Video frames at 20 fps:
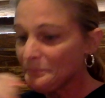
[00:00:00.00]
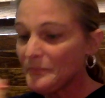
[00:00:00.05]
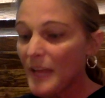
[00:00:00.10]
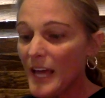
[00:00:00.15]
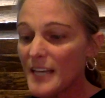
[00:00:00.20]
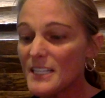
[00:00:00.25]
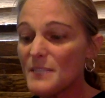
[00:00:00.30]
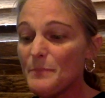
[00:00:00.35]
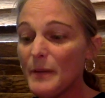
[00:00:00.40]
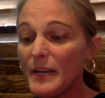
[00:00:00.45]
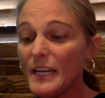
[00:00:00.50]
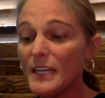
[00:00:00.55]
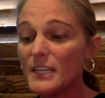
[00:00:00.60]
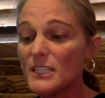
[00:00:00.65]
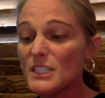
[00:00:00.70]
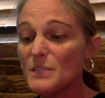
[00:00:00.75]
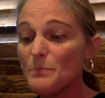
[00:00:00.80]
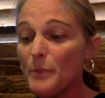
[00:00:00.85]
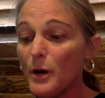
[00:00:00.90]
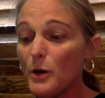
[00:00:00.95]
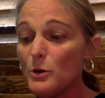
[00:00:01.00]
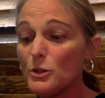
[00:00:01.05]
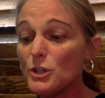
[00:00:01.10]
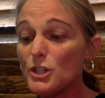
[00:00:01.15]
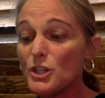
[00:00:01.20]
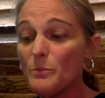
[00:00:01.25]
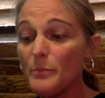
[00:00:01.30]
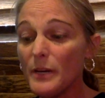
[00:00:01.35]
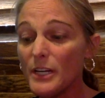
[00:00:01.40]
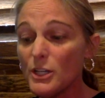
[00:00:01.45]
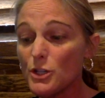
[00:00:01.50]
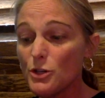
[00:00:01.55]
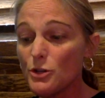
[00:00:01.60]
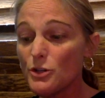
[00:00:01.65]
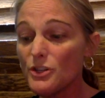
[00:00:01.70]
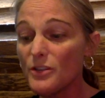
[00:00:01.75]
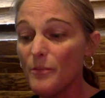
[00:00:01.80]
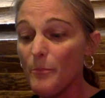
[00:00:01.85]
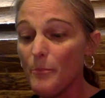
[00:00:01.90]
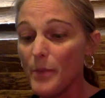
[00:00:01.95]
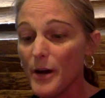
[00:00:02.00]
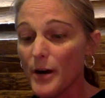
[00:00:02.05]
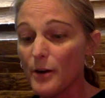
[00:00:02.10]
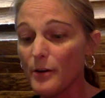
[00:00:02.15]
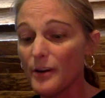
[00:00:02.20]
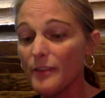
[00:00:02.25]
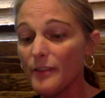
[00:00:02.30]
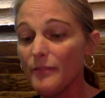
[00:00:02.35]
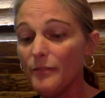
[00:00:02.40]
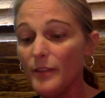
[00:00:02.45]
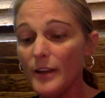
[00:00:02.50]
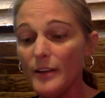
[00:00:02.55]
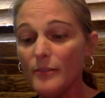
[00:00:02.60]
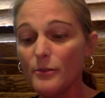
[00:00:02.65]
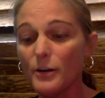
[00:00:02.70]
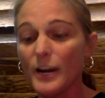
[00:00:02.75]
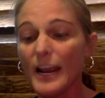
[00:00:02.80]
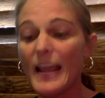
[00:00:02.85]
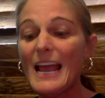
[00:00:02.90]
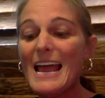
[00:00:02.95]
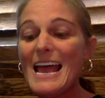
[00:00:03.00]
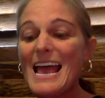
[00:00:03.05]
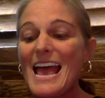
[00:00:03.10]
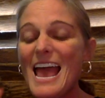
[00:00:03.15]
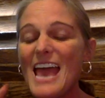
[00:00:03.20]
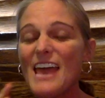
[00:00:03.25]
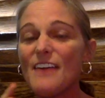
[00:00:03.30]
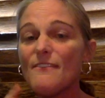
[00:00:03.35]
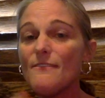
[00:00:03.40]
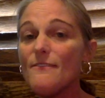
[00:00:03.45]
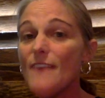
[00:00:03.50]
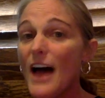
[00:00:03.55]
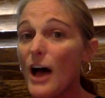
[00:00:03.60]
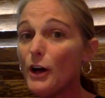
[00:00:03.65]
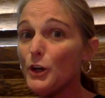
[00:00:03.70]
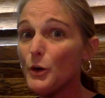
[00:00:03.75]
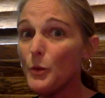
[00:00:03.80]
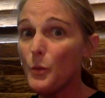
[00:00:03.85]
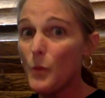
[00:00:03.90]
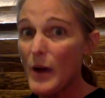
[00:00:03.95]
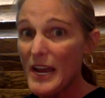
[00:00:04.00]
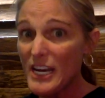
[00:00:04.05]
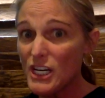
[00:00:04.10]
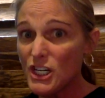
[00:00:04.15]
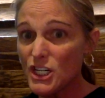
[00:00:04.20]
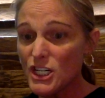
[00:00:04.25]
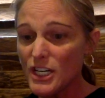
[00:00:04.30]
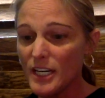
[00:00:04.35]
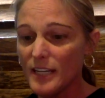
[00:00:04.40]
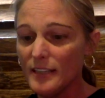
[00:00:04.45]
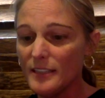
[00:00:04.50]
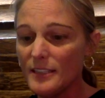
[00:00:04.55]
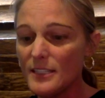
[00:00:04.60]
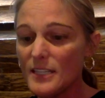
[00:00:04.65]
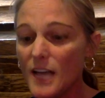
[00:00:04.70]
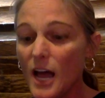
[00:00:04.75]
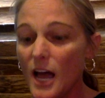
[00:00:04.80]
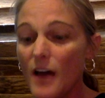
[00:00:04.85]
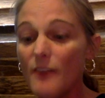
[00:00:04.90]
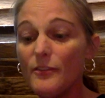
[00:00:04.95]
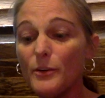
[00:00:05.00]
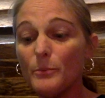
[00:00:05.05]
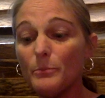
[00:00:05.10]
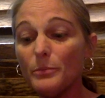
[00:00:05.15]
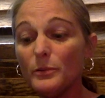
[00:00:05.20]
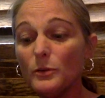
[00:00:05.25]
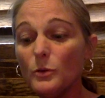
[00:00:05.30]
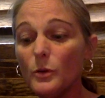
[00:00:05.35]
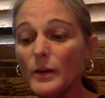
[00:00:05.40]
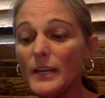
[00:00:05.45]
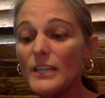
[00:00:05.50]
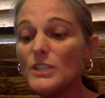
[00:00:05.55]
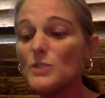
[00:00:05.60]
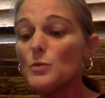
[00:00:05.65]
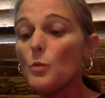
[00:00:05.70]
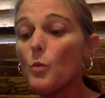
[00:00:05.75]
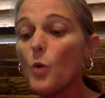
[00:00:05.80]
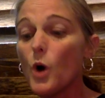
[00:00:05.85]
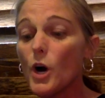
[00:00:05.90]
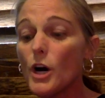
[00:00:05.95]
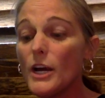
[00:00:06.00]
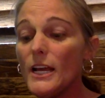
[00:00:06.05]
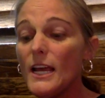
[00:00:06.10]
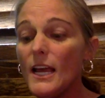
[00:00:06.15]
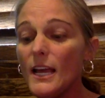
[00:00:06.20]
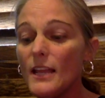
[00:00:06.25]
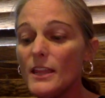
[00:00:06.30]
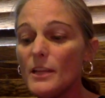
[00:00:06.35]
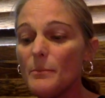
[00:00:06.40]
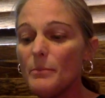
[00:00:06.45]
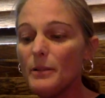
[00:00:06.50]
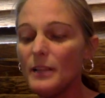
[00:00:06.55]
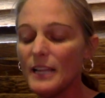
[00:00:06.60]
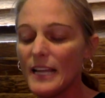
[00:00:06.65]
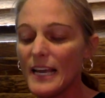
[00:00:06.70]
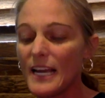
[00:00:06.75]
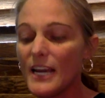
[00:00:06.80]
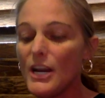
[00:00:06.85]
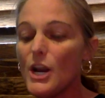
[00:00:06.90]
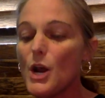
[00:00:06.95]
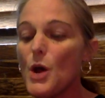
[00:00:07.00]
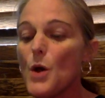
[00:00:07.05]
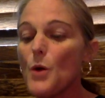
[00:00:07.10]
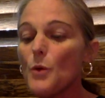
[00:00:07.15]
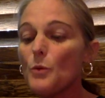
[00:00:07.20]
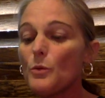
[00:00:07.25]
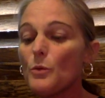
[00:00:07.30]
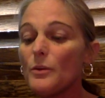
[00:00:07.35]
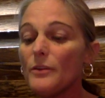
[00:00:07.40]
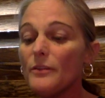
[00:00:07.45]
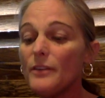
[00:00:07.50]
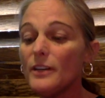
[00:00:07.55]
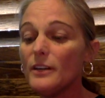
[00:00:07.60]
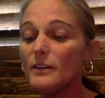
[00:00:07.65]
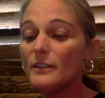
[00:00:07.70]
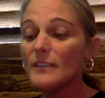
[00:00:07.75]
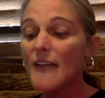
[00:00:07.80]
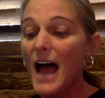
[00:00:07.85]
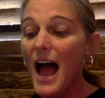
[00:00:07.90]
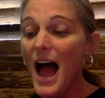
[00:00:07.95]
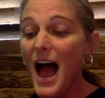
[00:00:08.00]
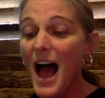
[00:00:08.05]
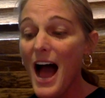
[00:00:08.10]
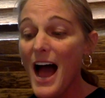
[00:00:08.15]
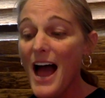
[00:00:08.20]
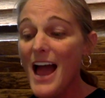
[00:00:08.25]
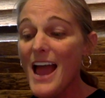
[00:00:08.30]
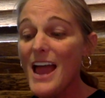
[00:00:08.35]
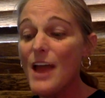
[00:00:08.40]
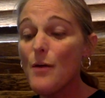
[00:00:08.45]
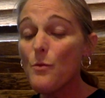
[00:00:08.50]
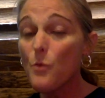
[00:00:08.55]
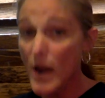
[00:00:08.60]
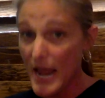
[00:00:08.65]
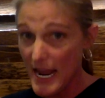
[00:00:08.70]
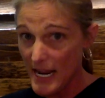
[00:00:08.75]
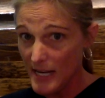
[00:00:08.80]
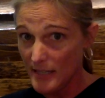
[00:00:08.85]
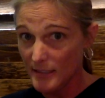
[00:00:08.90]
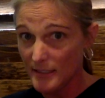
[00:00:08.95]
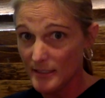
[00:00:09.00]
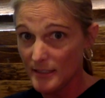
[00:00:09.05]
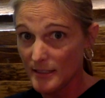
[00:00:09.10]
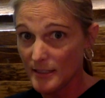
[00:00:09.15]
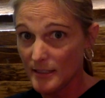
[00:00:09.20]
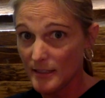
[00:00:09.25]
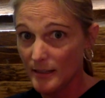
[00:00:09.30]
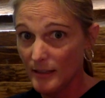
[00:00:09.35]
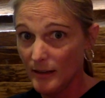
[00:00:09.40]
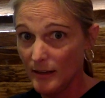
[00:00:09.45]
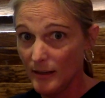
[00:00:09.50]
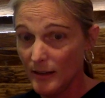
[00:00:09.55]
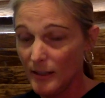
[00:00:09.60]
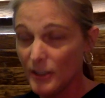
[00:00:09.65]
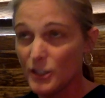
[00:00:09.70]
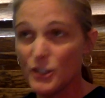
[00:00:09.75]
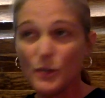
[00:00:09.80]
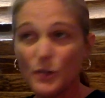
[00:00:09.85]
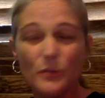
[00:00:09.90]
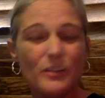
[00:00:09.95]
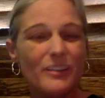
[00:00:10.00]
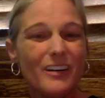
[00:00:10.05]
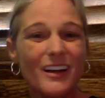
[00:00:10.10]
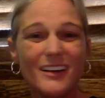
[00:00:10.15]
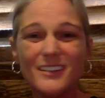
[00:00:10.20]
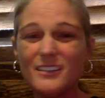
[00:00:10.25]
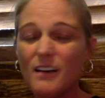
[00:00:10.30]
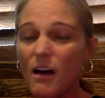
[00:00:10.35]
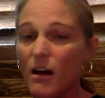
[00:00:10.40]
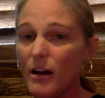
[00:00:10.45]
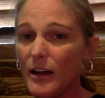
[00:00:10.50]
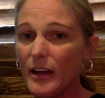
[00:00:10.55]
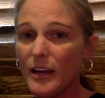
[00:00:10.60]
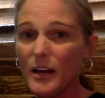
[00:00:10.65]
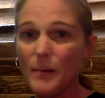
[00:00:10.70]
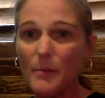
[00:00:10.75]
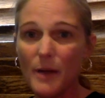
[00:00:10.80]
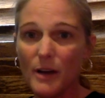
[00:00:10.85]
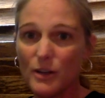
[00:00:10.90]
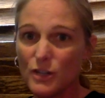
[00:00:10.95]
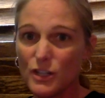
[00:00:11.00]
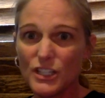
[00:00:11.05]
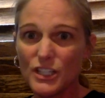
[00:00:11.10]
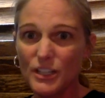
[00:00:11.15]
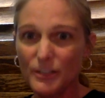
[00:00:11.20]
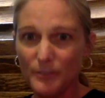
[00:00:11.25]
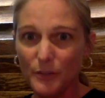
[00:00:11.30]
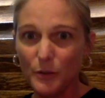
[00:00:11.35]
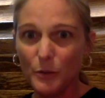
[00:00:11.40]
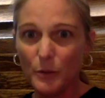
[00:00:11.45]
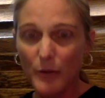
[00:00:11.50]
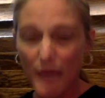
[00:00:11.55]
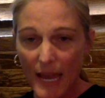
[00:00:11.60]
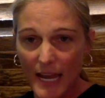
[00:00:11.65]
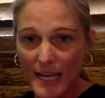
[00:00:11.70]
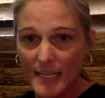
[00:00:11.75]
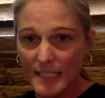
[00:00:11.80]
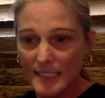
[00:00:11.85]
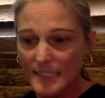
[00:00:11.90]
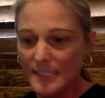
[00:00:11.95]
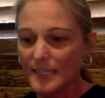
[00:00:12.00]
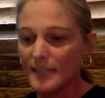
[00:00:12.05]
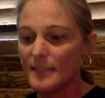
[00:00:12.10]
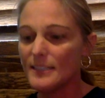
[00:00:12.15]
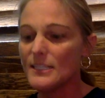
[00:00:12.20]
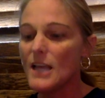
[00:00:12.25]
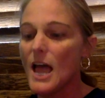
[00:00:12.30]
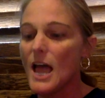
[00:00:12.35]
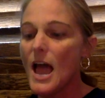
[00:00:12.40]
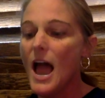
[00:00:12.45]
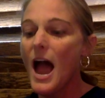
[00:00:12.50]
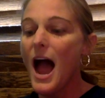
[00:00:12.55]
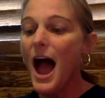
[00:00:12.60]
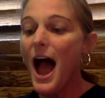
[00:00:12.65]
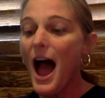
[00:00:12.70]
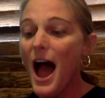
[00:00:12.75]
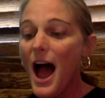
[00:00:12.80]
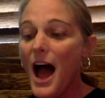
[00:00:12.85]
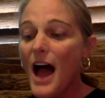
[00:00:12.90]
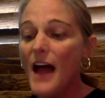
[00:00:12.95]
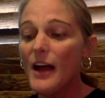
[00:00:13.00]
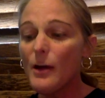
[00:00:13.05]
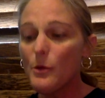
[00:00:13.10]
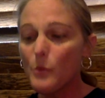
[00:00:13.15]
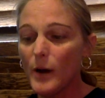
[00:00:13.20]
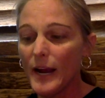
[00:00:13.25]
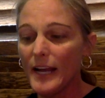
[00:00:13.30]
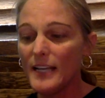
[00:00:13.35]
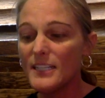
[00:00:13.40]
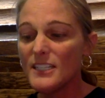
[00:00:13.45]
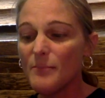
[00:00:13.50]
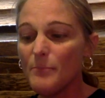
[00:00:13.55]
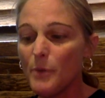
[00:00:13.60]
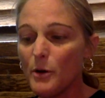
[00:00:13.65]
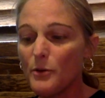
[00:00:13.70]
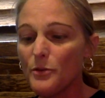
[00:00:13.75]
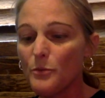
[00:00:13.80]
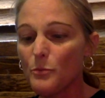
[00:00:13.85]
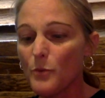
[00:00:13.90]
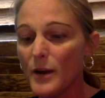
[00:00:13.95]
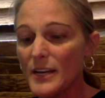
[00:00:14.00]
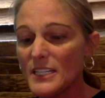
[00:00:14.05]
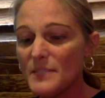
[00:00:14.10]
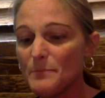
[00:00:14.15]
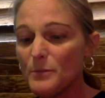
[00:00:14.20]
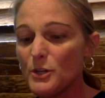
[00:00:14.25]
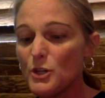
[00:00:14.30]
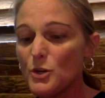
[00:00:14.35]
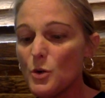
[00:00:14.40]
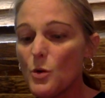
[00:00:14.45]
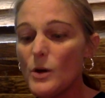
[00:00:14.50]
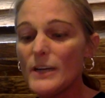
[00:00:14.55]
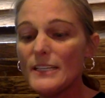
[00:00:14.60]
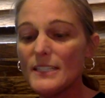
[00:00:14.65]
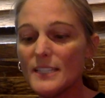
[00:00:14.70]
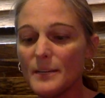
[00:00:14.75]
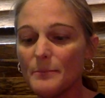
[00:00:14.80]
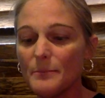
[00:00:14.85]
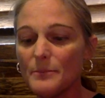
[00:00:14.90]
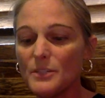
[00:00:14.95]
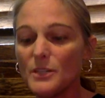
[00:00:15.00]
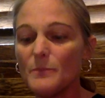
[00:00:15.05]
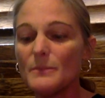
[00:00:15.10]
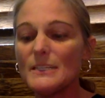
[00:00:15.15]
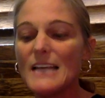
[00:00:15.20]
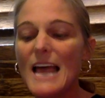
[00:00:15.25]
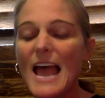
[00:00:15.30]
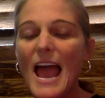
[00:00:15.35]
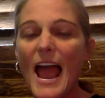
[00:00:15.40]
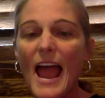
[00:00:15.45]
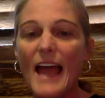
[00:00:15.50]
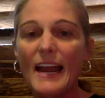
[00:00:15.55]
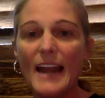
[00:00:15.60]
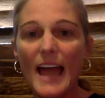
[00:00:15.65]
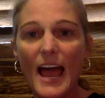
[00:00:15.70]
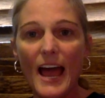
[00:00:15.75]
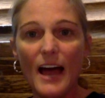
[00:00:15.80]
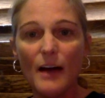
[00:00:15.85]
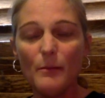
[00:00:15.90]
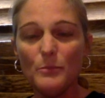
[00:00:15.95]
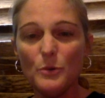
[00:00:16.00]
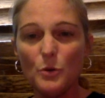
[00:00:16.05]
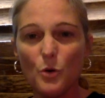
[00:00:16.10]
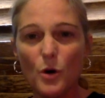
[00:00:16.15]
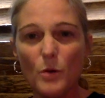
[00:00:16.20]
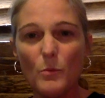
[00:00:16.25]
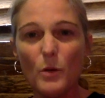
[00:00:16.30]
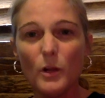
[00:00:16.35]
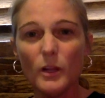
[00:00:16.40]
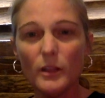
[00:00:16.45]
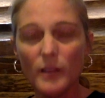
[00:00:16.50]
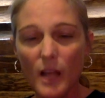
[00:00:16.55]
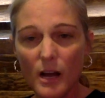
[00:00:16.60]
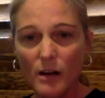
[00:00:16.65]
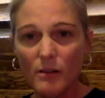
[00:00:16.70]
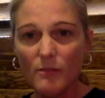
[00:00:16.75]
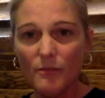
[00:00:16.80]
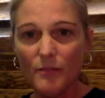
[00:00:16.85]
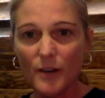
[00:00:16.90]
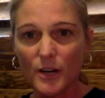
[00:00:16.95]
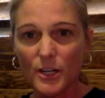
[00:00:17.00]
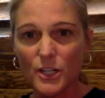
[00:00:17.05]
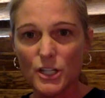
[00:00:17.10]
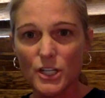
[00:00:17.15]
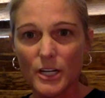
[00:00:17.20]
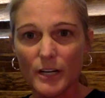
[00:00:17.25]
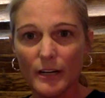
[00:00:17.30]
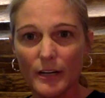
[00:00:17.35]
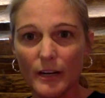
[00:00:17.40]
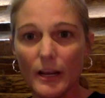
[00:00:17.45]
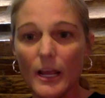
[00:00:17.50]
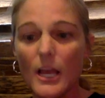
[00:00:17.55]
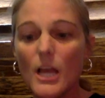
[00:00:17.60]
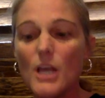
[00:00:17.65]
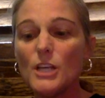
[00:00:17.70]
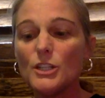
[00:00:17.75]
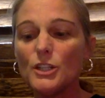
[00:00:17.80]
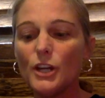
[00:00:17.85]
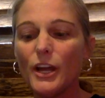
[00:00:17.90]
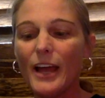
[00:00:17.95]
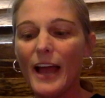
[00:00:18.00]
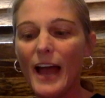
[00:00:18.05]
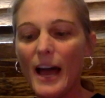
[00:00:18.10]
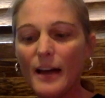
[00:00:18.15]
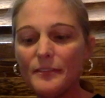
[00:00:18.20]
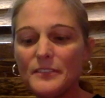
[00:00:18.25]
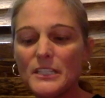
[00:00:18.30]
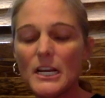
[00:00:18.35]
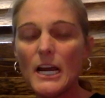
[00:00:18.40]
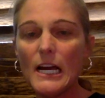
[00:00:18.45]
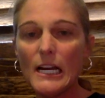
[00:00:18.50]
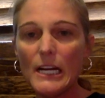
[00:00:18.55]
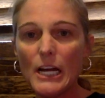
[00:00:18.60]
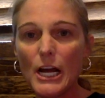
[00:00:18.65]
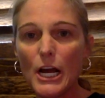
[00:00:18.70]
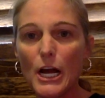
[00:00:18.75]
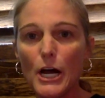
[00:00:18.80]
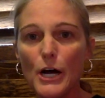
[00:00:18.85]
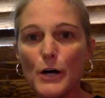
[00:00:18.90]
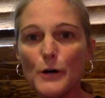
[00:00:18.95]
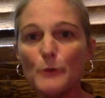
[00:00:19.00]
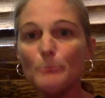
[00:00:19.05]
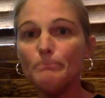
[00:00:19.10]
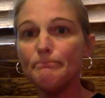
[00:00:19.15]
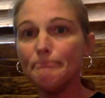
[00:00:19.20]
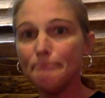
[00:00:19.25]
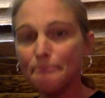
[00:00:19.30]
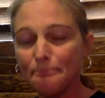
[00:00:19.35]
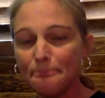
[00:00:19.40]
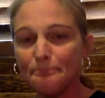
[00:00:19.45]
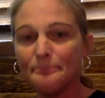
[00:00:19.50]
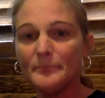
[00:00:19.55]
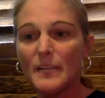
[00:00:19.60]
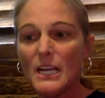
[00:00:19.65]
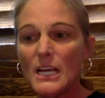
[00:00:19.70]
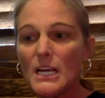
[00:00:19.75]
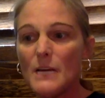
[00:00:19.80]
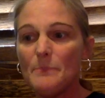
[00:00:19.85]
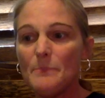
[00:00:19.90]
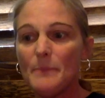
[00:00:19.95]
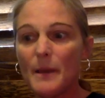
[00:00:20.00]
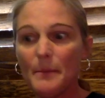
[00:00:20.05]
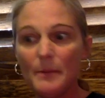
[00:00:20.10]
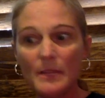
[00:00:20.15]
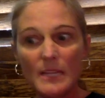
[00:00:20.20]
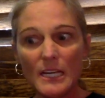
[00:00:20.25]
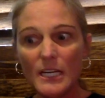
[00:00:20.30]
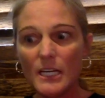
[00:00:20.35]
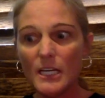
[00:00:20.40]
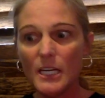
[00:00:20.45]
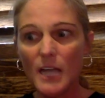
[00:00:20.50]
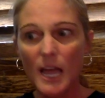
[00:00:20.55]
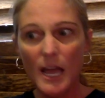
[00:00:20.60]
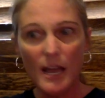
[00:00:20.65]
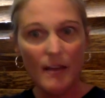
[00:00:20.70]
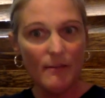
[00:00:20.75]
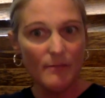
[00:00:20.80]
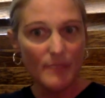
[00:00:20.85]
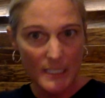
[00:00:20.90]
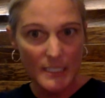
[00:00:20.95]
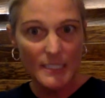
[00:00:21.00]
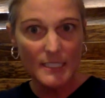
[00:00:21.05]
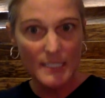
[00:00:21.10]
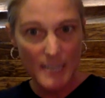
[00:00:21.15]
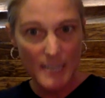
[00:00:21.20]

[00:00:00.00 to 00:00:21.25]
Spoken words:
has been exposed to mixtures of buttery flavoring. Evaluations of employees working in the plant revealed high rates, so they're not talking about just a few cases, high rates of both respiratory symptoms and abnormal lung function. So you have to kind of go, maybe they didn't have this